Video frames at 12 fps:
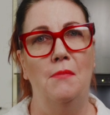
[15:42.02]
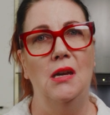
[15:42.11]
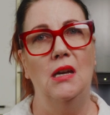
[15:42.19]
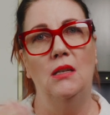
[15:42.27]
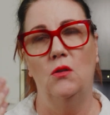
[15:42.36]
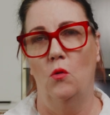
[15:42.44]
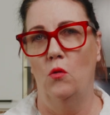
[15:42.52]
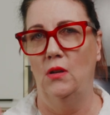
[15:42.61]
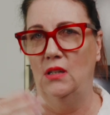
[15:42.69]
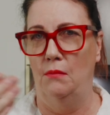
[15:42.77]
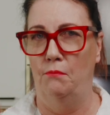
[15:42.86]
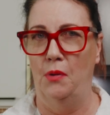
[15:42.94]
meats,
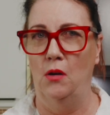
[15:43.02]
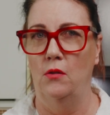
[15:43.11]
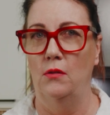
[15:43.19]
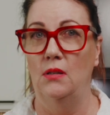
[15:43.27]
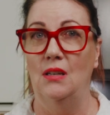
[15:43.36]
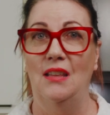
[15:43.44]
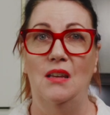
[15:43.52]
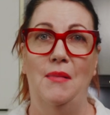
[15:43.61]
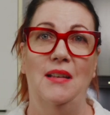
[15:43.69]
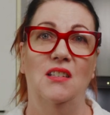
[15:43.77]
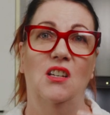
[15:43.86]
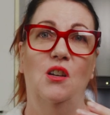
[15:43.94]
organs and bones, and the
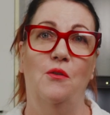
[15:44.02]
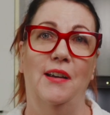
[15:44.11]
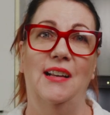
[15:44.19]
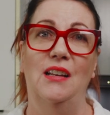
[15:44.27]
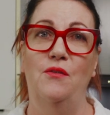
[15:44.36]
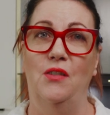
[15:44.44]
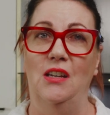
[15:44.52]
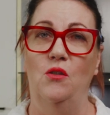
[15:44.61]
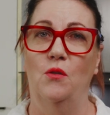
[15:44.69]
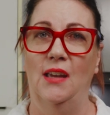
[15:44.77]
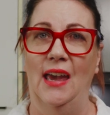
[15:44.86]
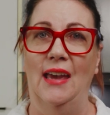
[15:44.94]
amounts to correctly feed
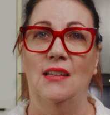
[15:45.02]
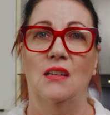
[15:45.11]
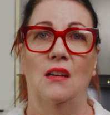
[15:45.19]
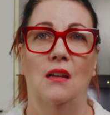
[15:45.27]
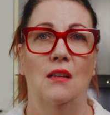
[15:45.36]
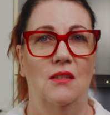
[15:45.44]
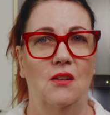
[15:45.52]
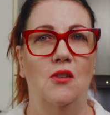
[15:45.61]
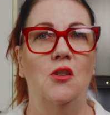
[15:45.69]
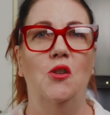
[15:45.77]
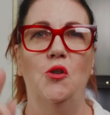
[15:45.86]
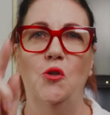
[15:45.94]
your cat.
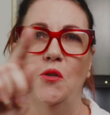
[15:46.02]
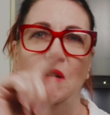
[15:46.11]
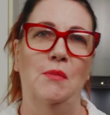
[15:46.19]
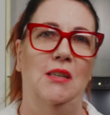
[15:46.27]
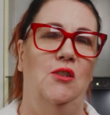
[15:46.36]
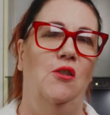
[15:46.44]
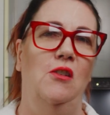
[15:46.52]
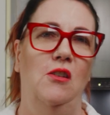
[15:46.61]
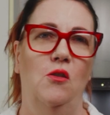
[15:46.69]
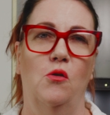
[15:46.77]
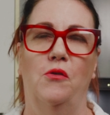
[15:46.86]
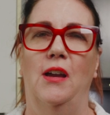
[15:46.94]
So you can be certain
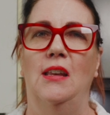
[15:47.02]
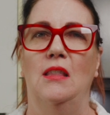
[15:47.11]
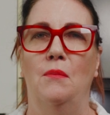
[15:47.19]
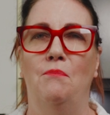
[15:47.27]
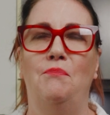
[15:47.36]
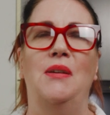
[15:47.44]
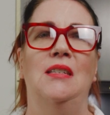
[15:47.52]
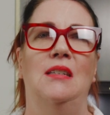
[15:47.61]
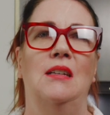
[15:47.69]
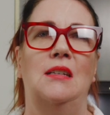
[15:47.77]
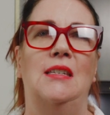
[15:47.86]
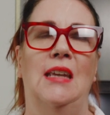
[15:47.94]
you're creating the
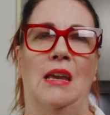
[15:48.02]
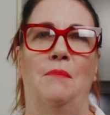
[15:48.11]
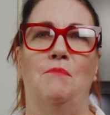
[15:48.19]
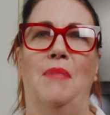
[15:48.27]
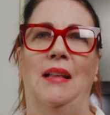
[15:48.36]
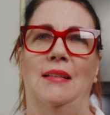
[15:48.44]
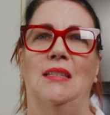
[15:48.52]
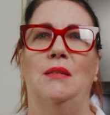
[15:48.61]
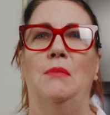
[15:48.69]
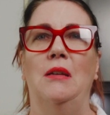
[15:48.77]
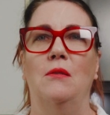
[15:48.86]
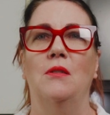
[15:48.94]
best damn balanced
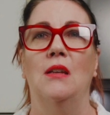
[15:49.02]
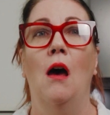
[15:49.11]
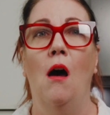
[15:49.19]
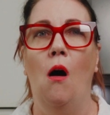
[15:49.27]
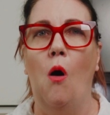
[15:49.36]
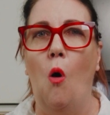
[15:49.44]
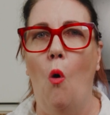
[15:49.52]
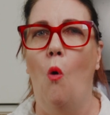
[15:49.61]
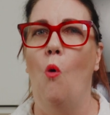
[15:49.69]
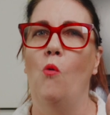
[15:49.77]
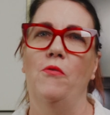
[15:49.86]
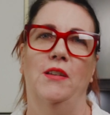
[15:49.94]
meals
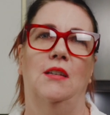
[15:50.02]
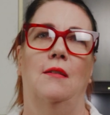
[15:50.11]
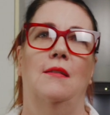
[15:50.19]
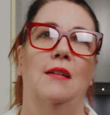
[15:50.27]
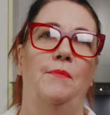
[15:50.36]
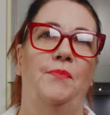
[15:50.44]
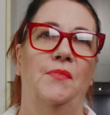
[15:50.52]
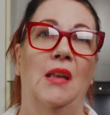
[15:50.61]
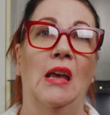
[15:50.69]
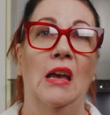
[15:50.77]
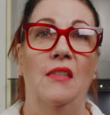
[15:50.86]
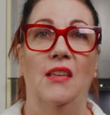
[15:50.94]
all the time.
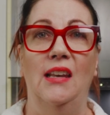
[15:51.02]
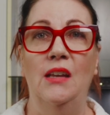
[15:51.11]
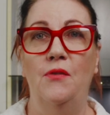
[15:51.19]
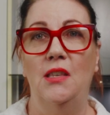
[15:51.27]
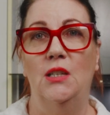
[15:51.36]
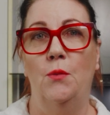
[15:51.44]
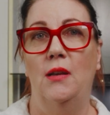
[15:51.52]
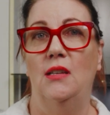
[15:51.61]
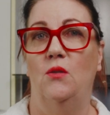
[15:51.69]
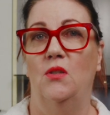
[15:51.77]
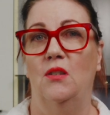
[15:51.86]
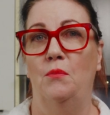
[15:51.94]
The link for this one
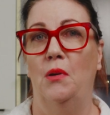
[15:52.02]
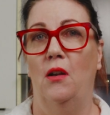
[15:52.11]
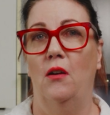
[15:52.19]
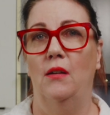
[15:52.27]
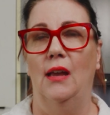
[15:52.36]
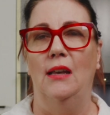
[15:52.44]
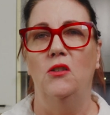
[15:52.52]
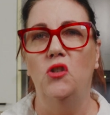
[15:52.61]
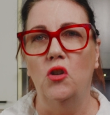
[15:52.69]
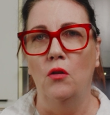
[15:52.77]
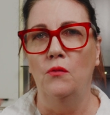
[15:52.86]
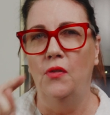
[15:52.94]
is also below, and
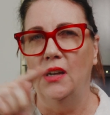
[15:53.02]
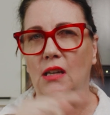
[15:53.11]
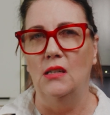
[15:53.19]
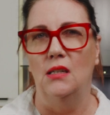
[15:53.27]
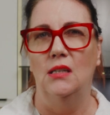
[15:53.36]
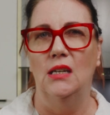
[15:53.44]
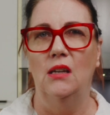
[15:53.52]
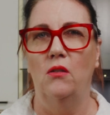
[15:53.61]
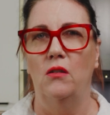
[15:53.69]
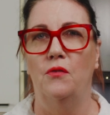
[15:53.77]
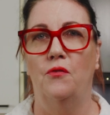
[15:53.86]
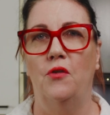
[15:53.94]
don't forget to stick it
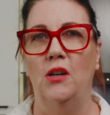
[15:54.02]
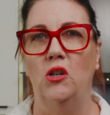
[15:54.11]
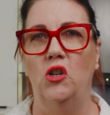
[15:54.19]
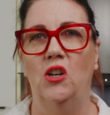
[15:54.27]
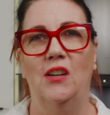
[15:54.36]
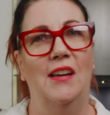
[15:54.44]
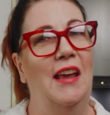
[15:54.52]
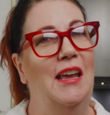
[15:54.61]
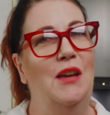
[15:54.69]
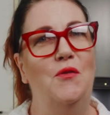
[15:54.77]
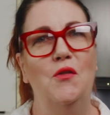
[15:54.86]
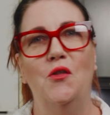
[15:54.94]
on your fridge.
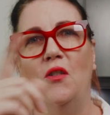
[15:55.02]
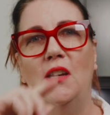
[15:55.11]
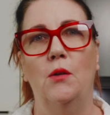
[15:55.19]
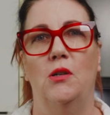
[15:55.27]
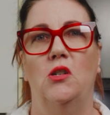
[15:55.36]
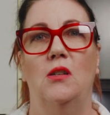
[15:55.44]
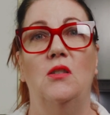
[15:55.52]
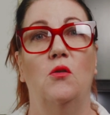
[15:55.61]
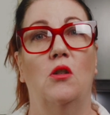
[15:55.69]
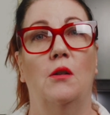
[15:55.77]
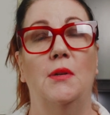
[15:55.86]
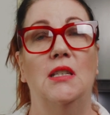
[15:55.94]
If you've got any questions or
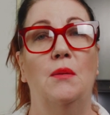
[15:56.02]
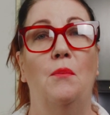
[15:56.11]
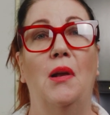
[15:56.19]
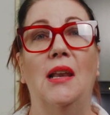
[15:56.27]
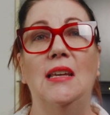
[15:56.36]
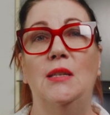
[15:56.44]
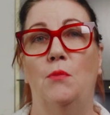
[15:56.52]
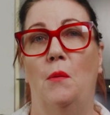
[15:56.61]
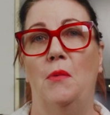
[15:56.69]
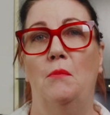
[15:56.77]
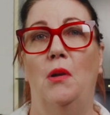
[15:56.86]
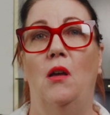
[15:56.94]
comments, please
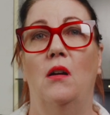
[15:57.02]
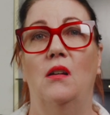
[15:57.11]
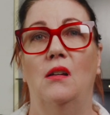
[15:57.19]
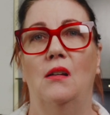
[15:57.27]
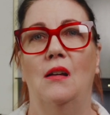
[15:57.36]
pop them below.